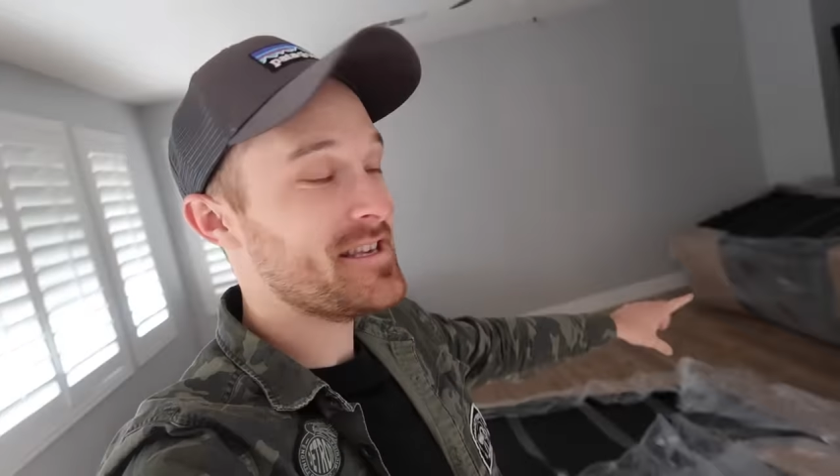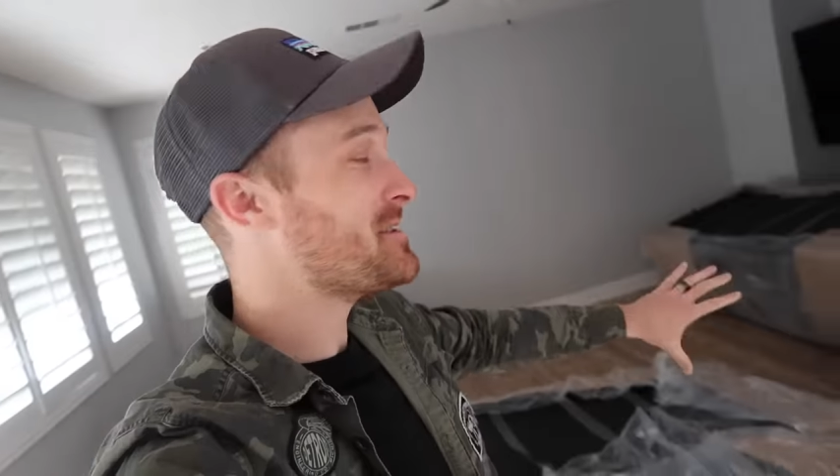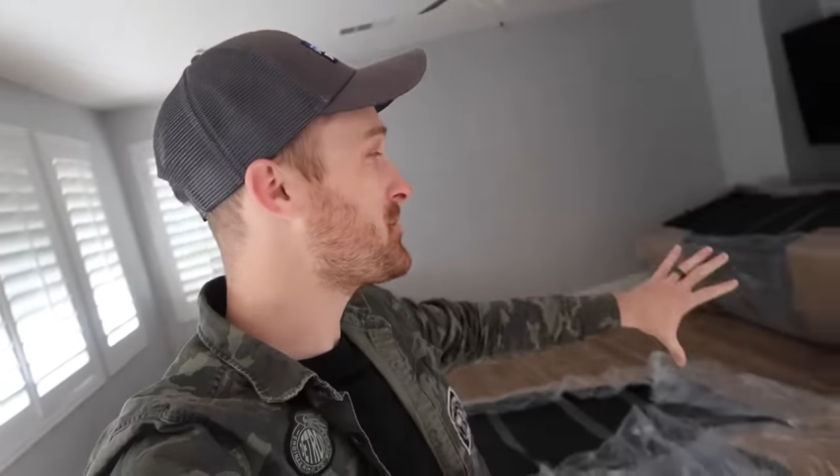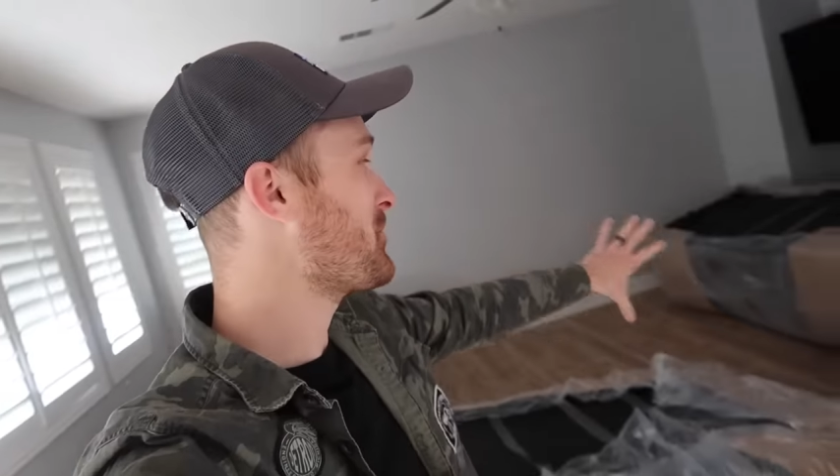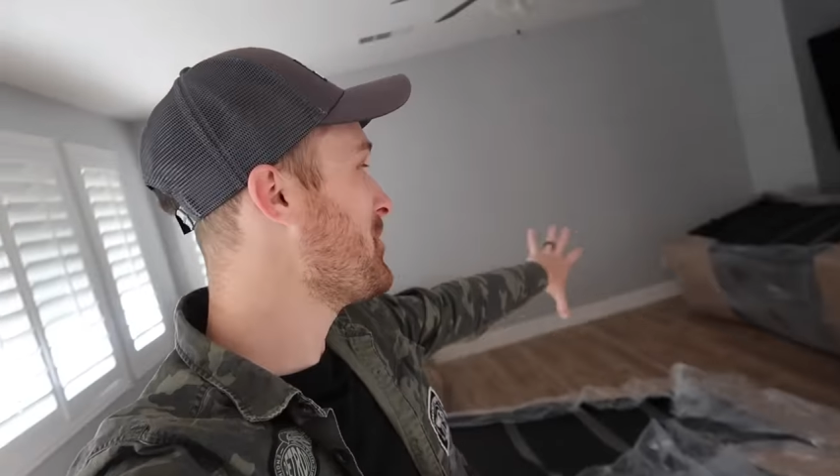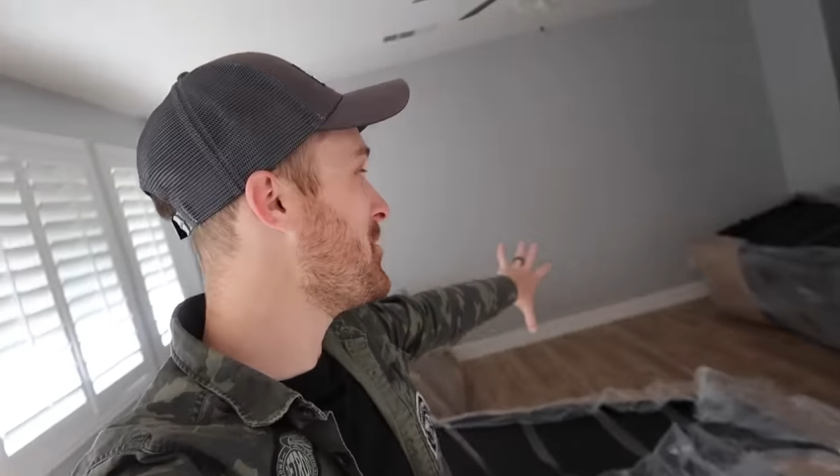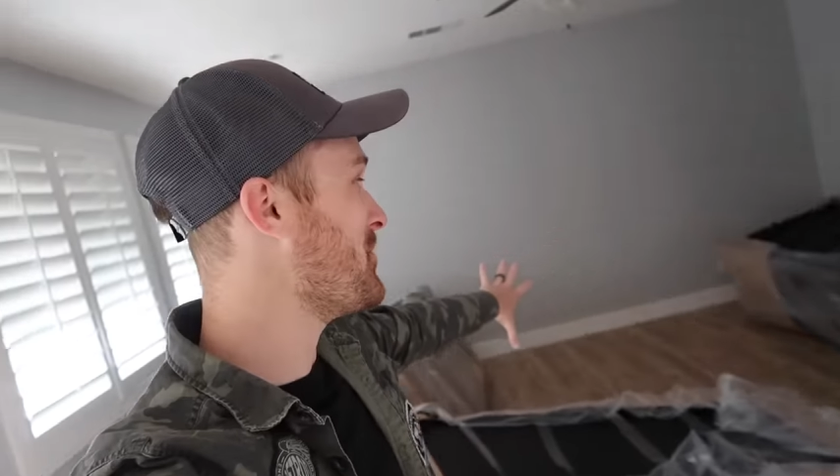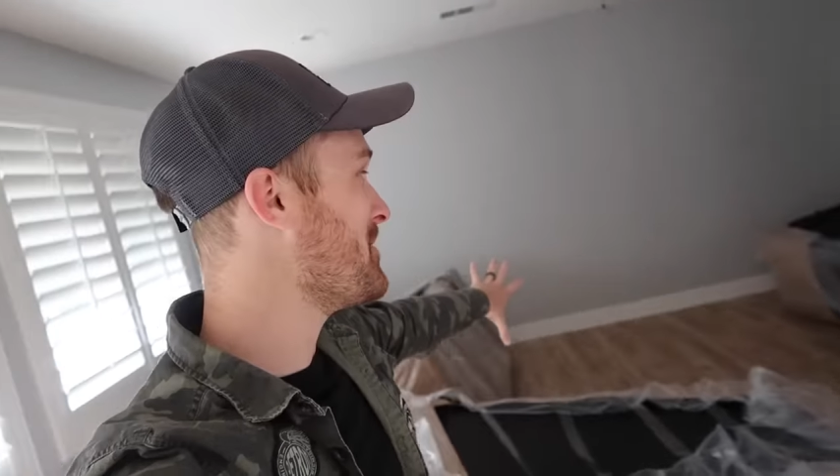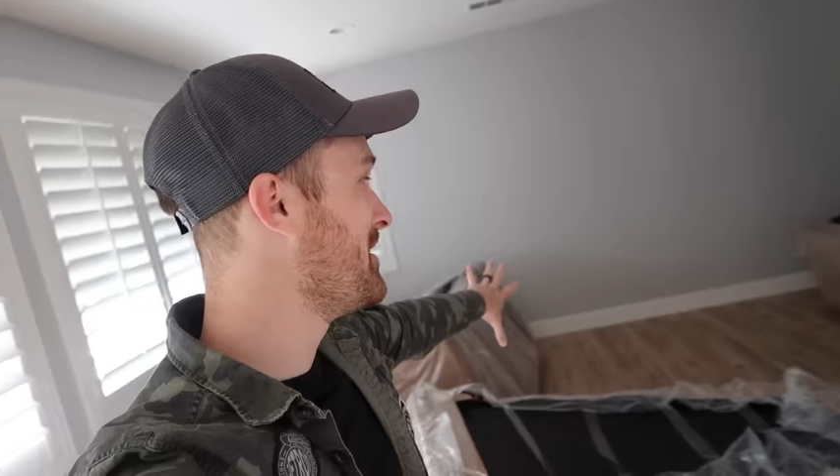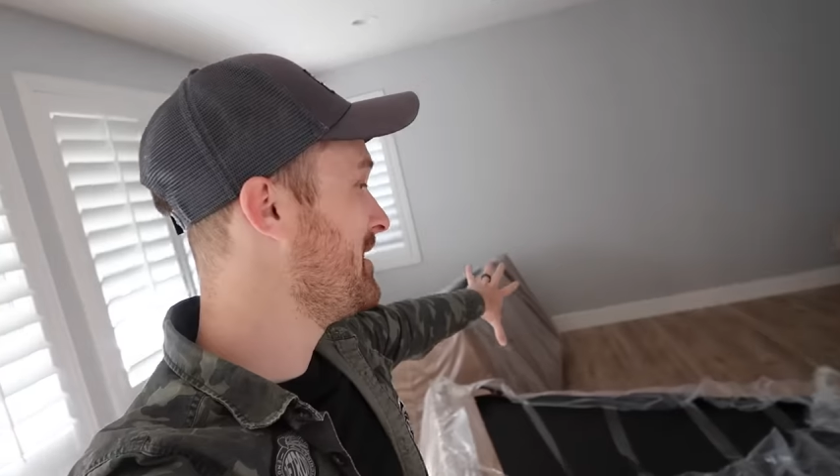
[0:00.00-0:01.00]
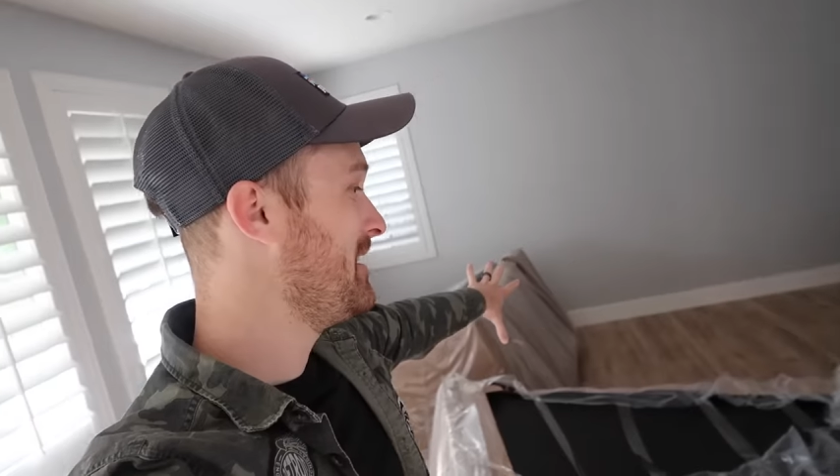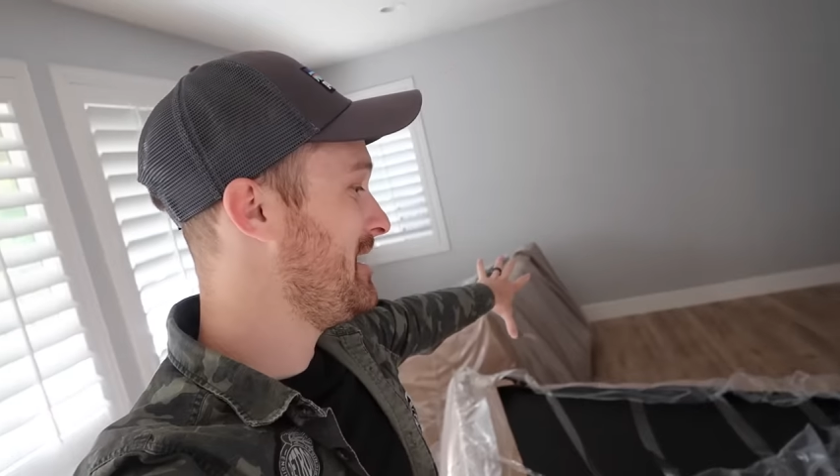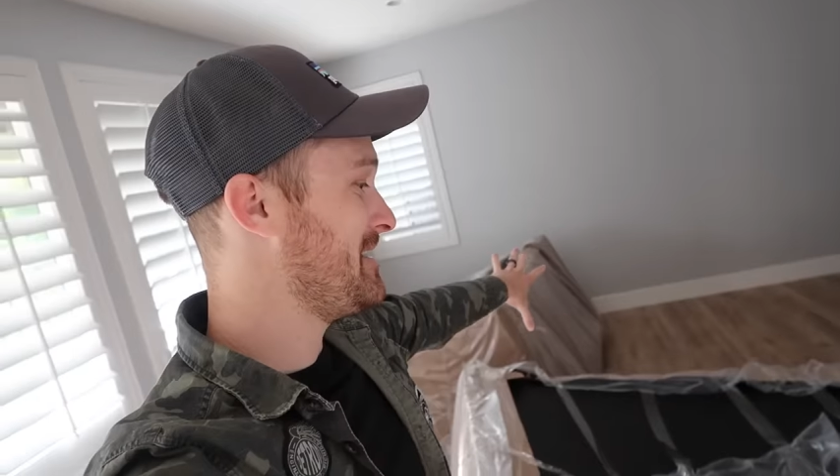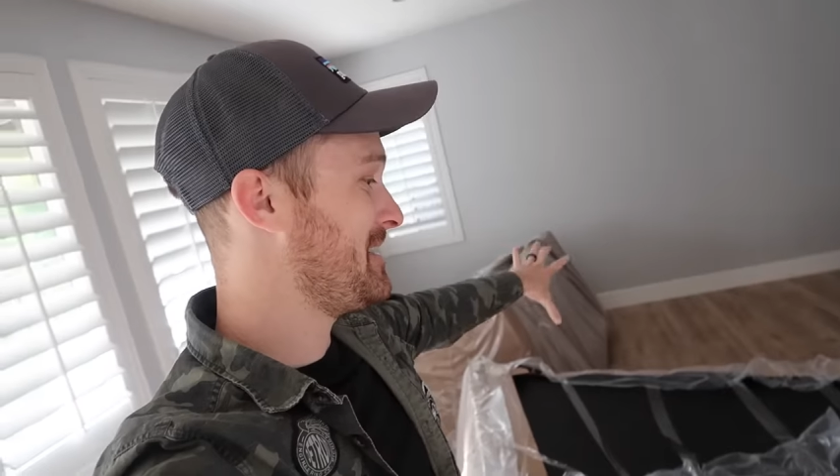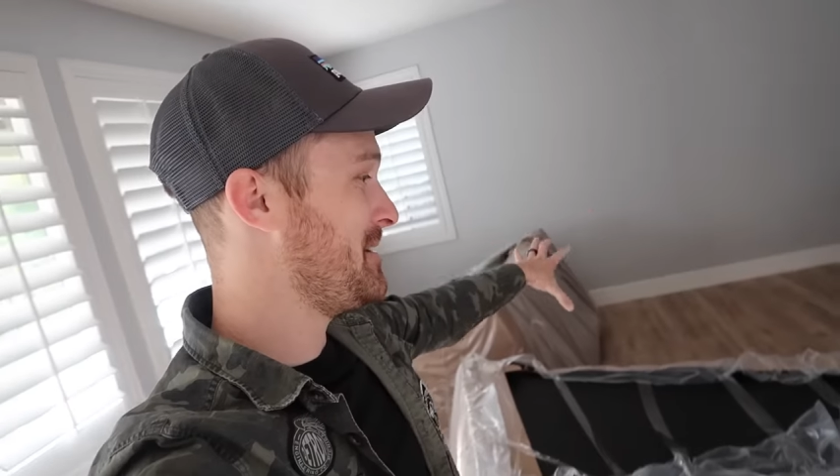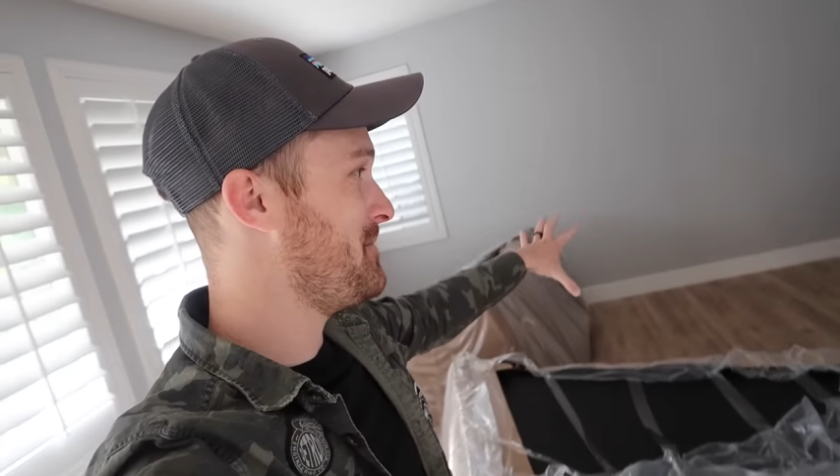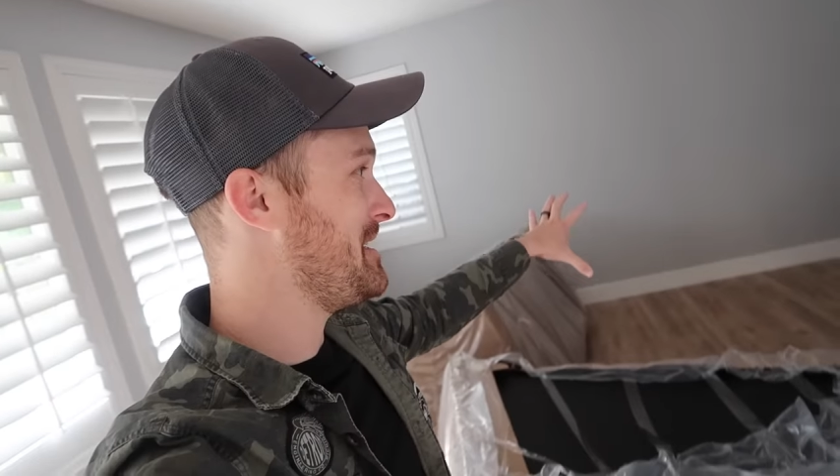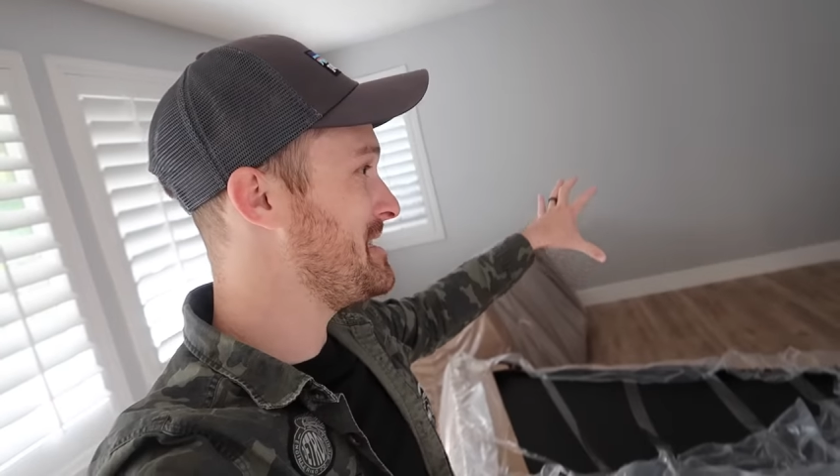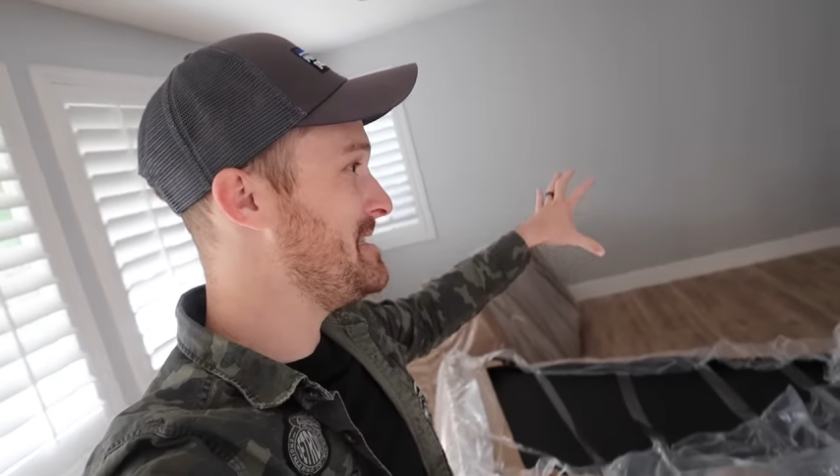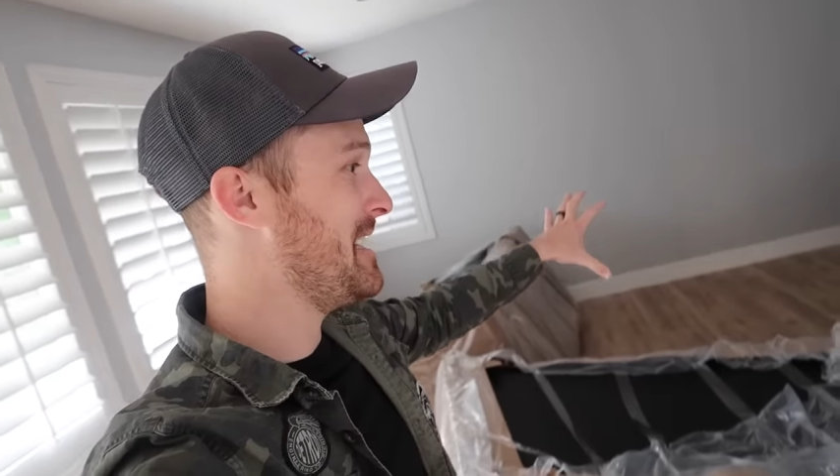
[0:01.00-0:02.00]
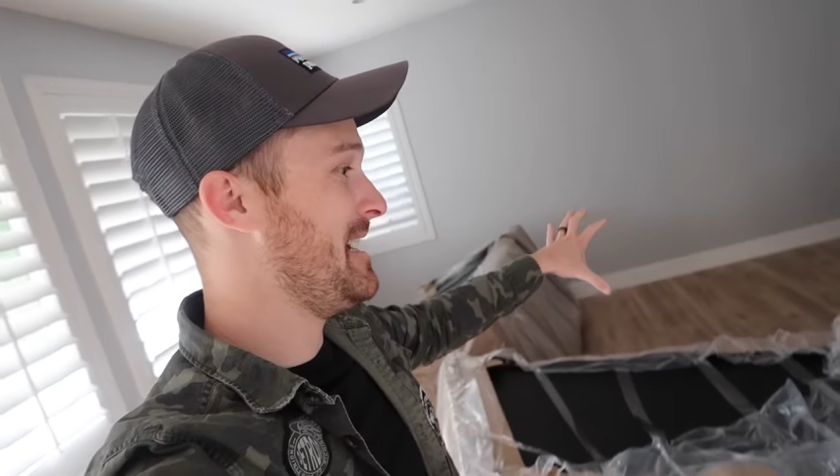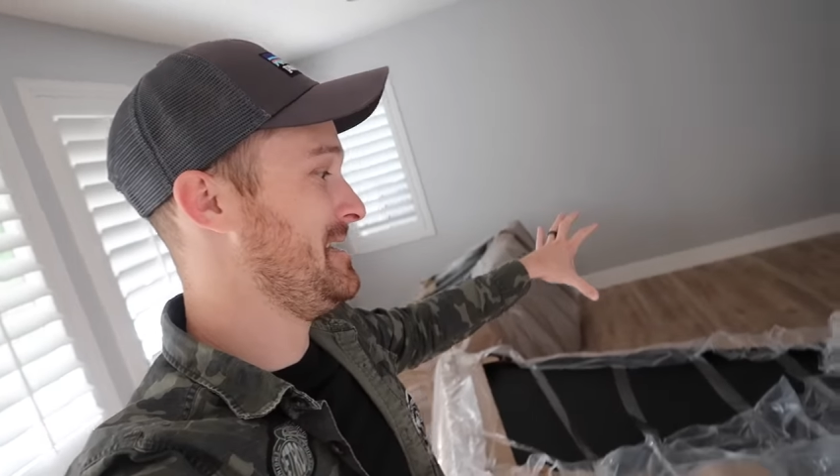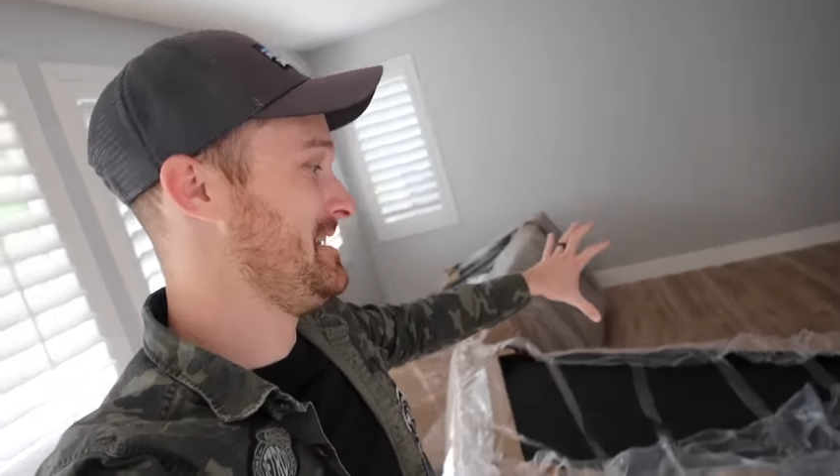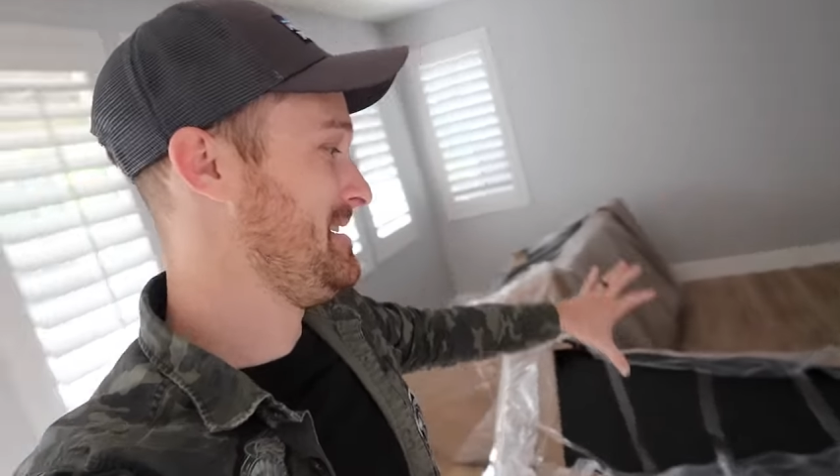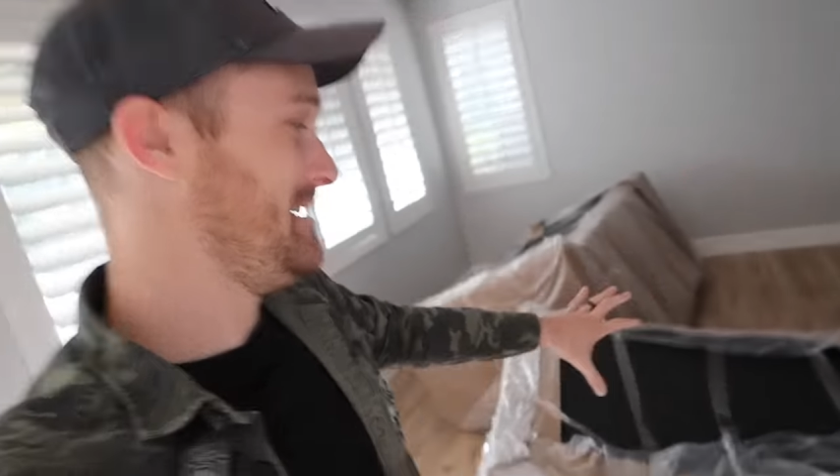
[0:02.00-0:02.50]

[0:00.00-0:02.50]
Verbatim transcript: this room is gonna be done.